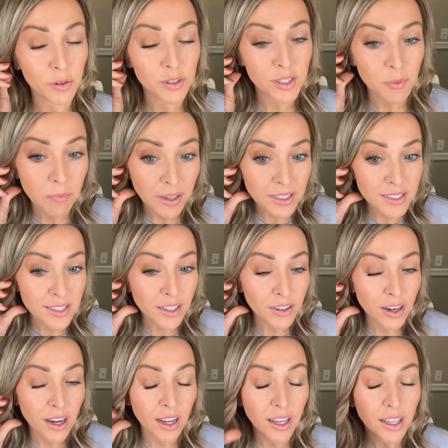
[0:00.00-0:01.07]
some mascara
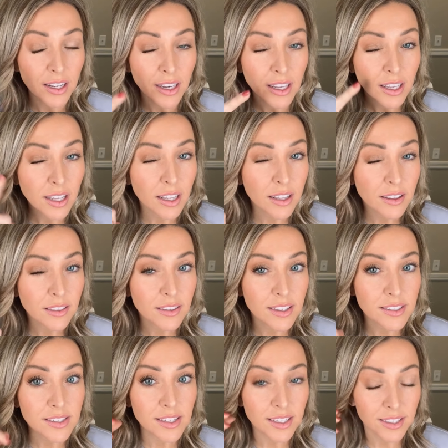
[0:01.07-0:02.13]
on.
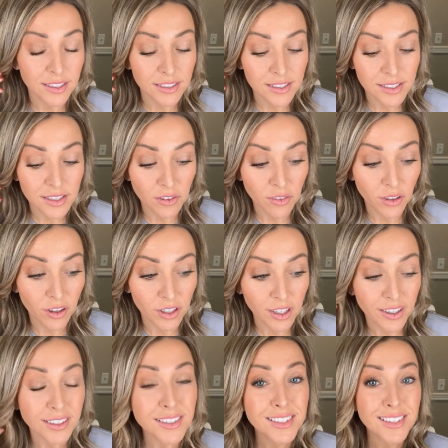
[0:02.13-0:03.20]
This is the look,
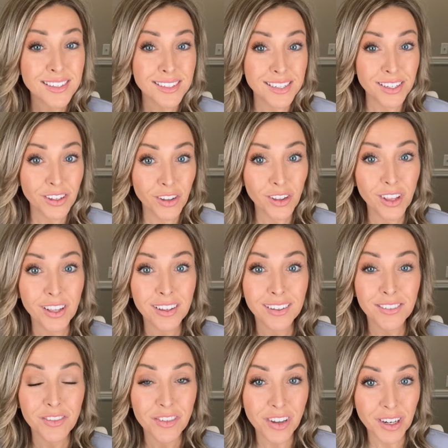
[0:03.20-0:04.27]
still
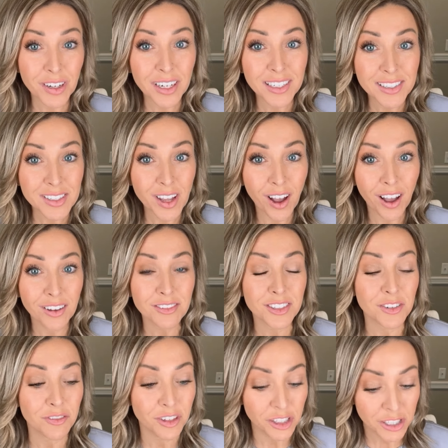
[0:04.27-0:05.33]
very soft,
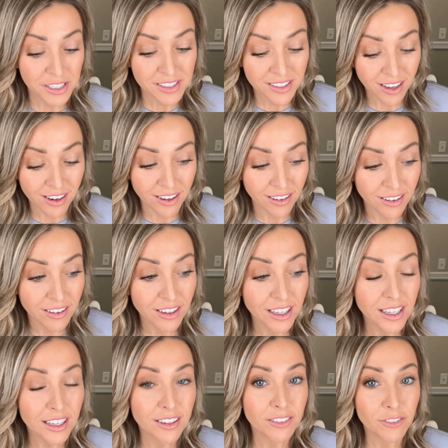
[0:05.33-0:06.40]
very subtle,
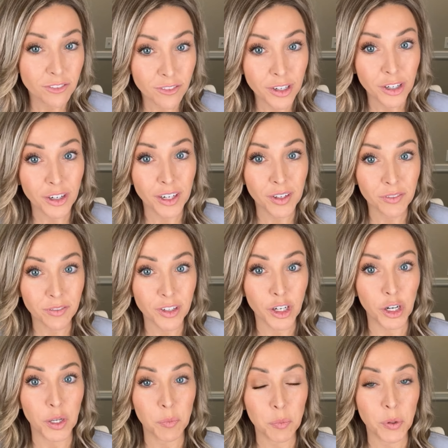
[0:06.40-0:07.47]
very,
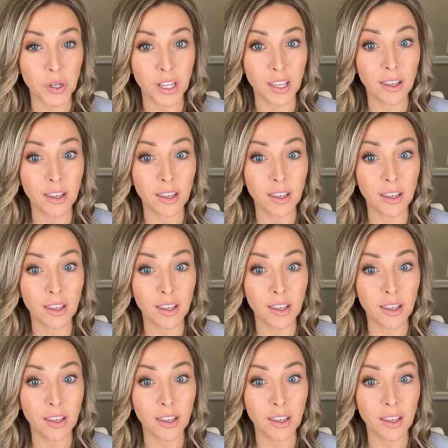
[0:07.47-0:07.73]
very pretty.